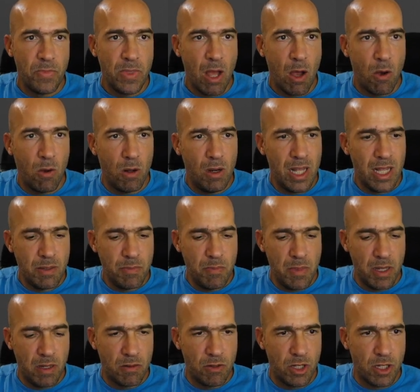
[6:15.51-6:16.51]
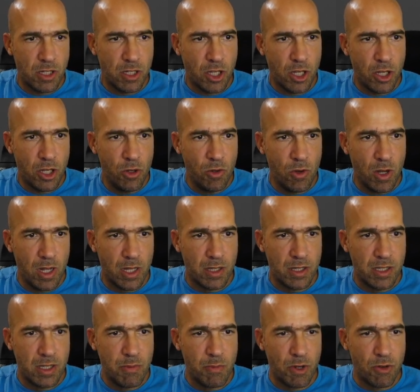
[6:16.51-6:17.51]
Now let me just cue
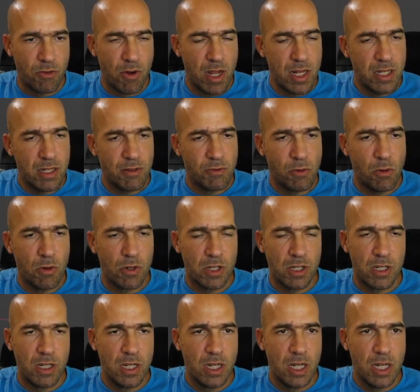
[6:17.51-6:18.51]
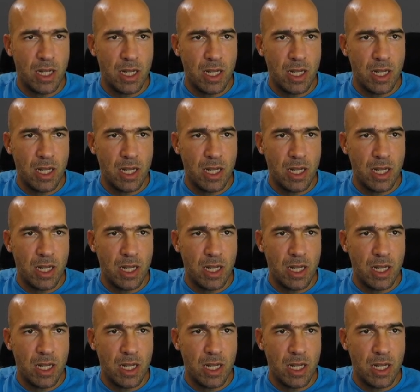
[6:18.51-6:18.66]
and symmetrize. Of course,